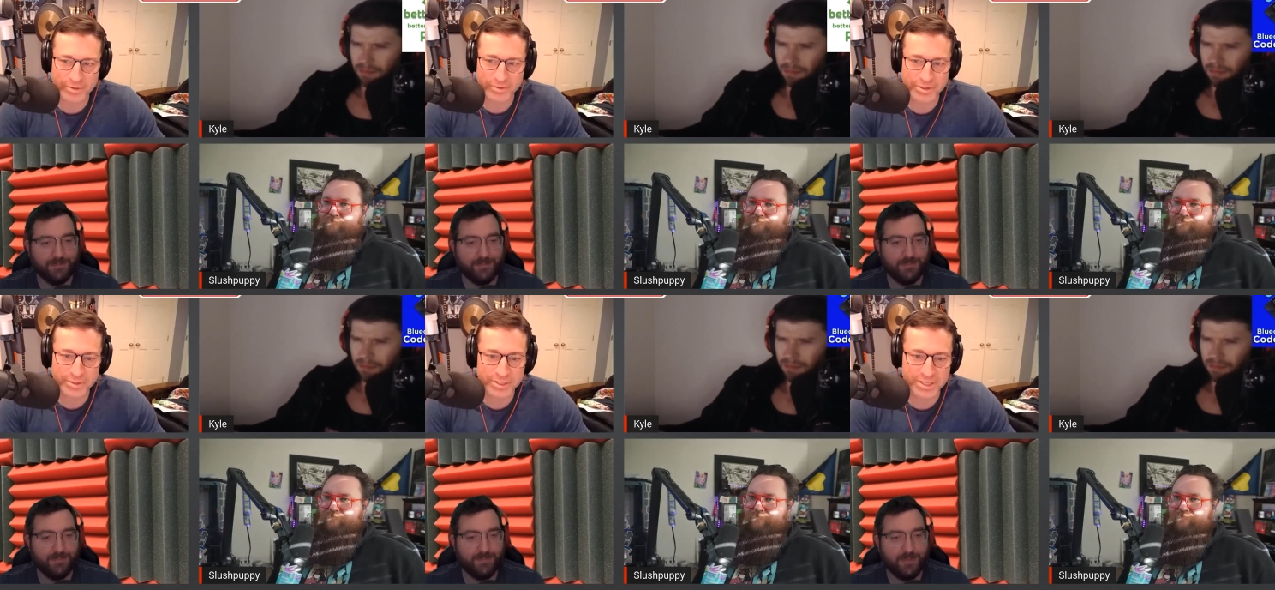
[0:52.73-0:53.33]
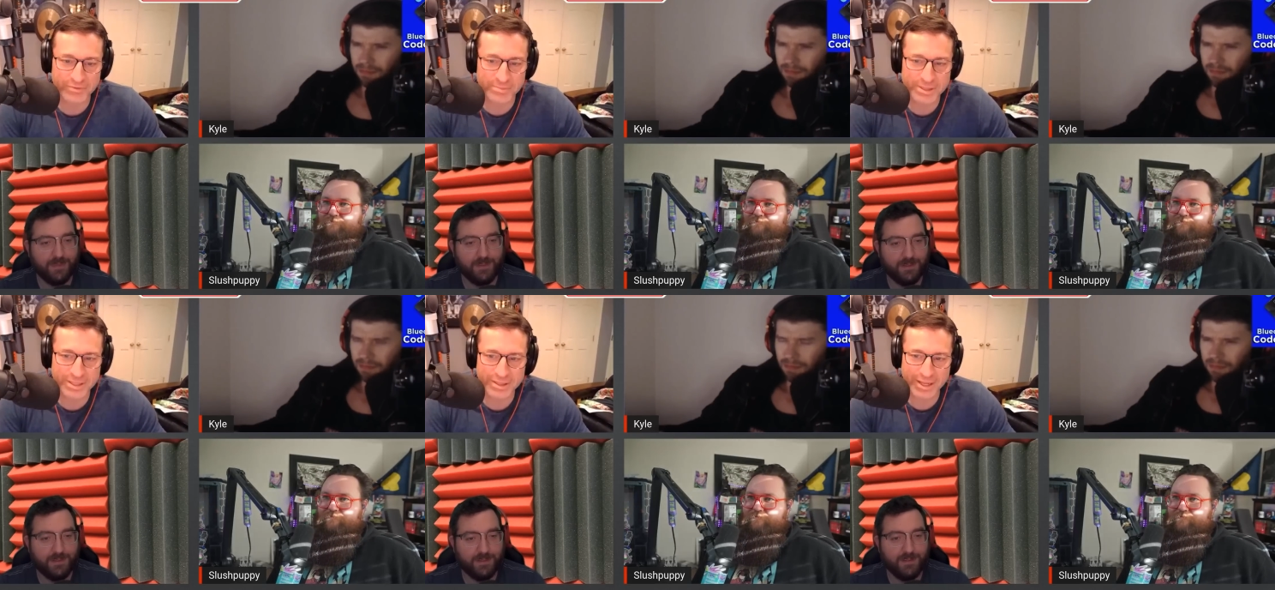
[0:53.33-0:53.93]
Speaker 1: either U.S.
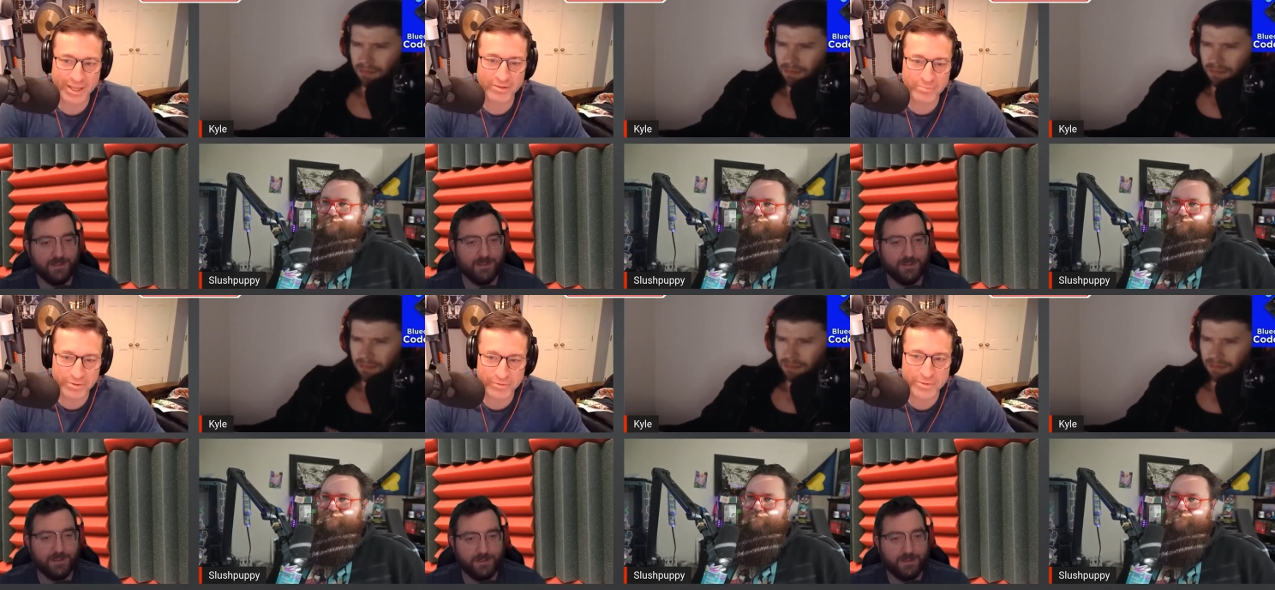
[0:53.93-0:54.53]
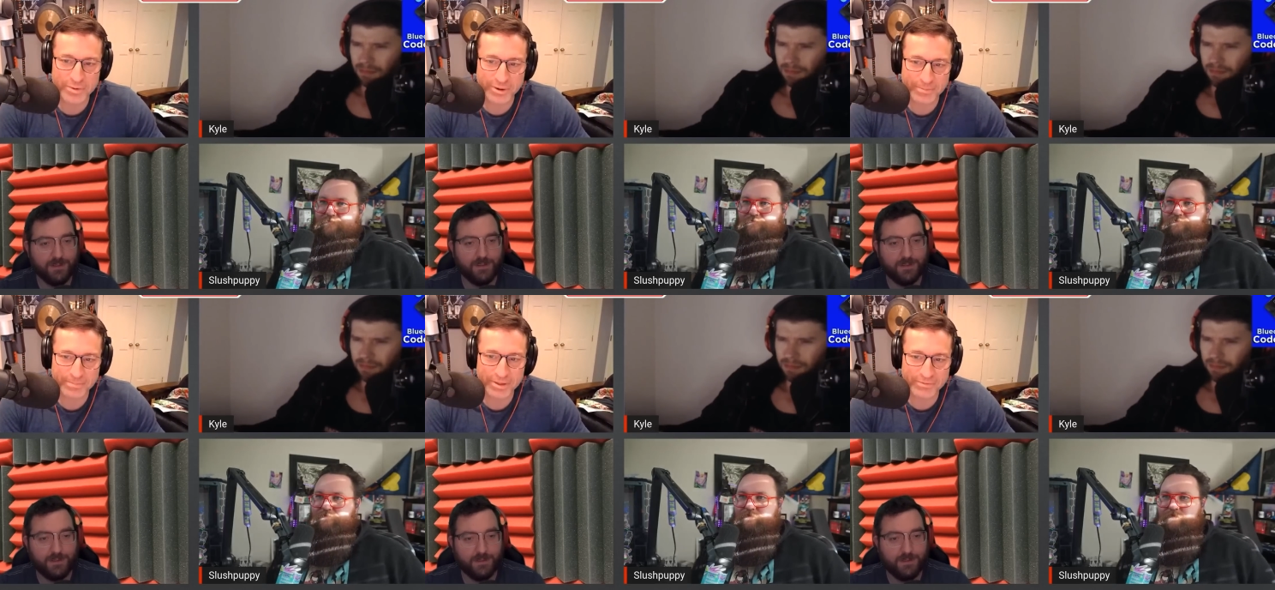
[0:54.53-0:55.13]
government than they have before.
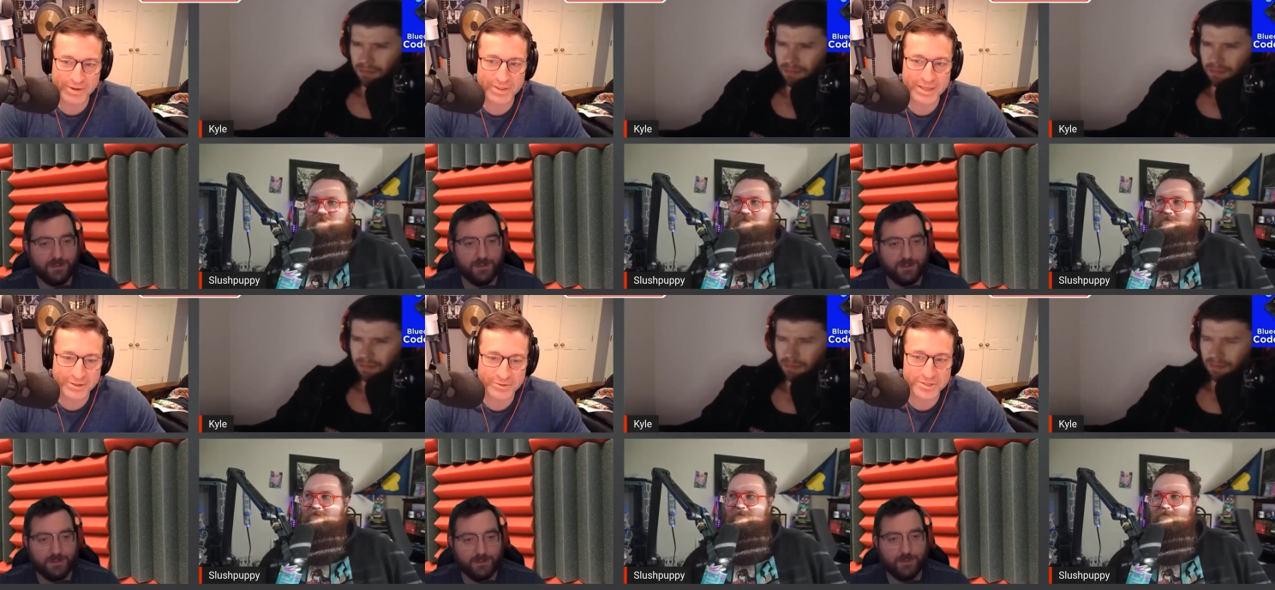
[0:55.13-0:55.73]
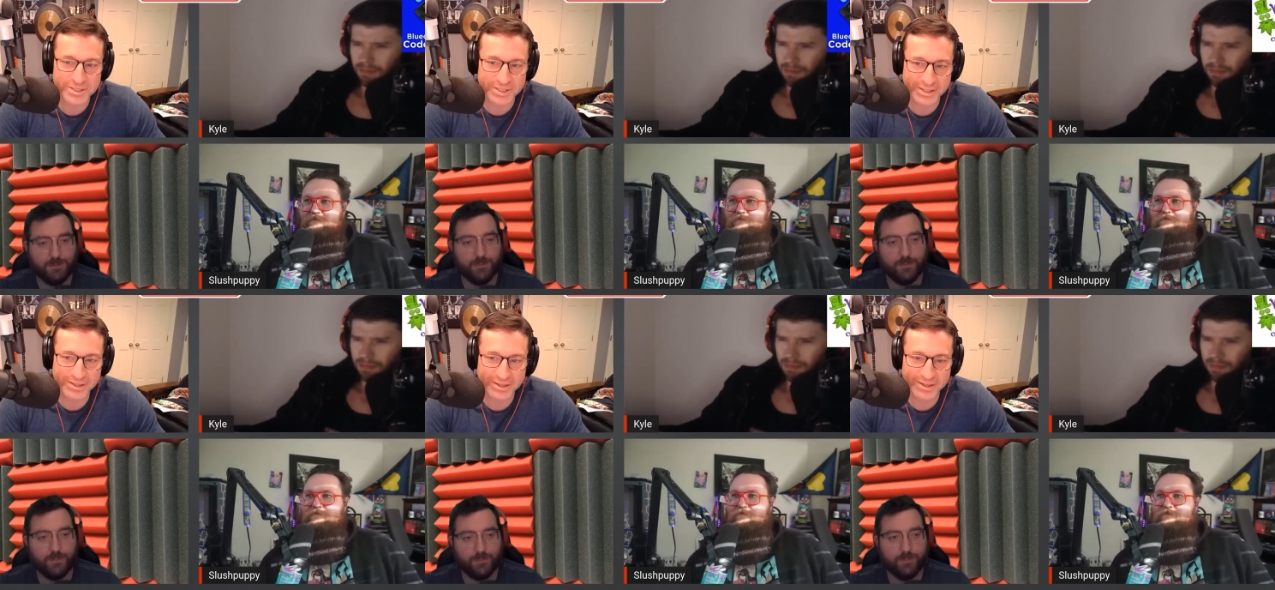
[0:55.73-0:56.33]
I find that interesting.
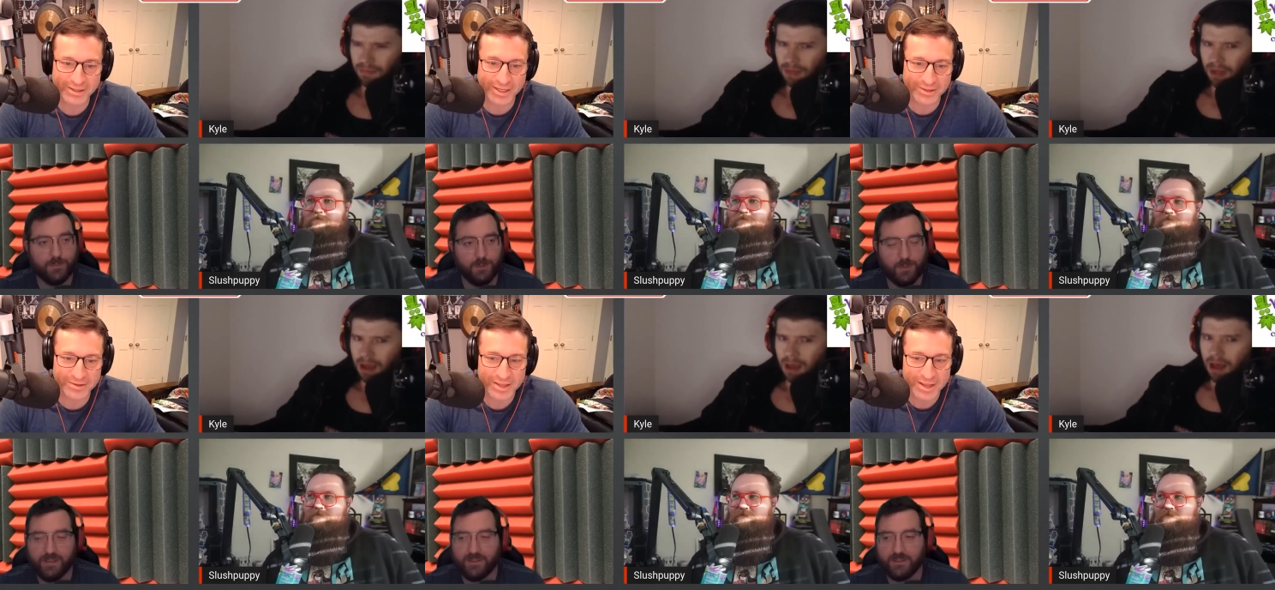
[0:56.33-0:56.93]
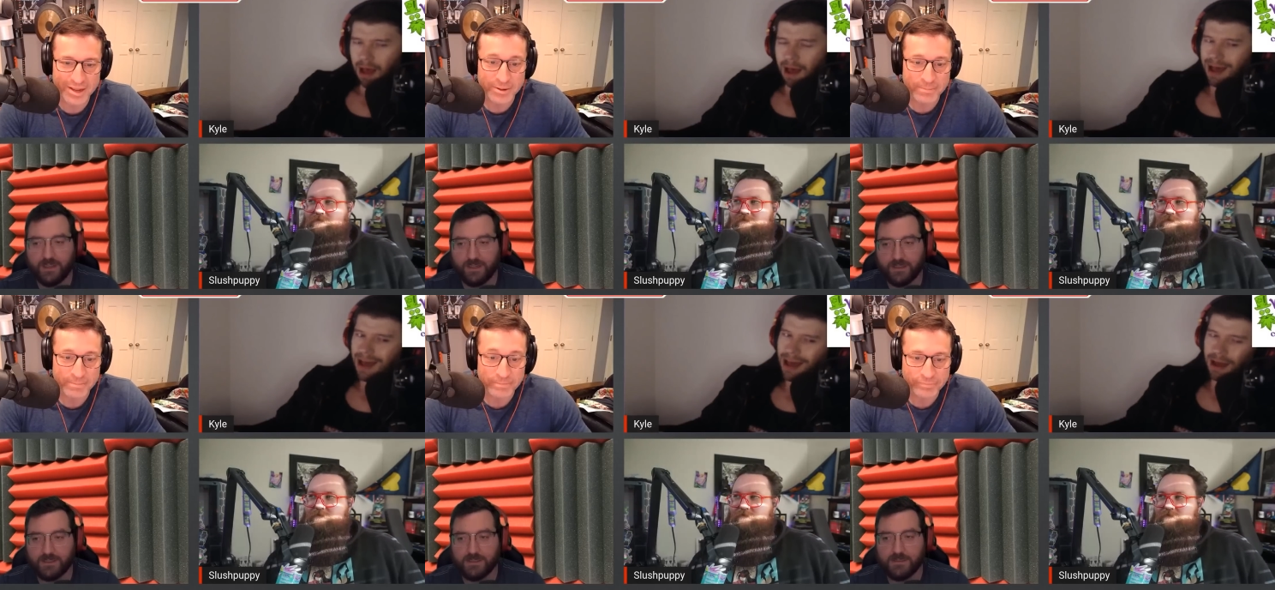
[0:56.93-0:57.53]
Like, why do you think that
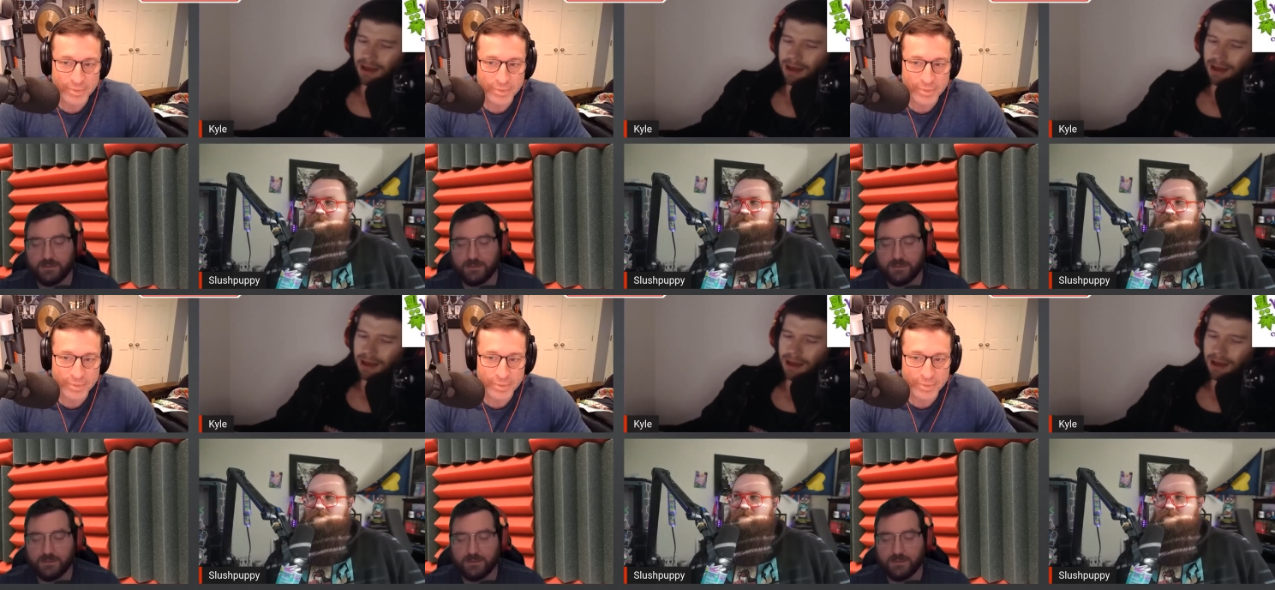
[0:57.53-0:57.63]
ah, is?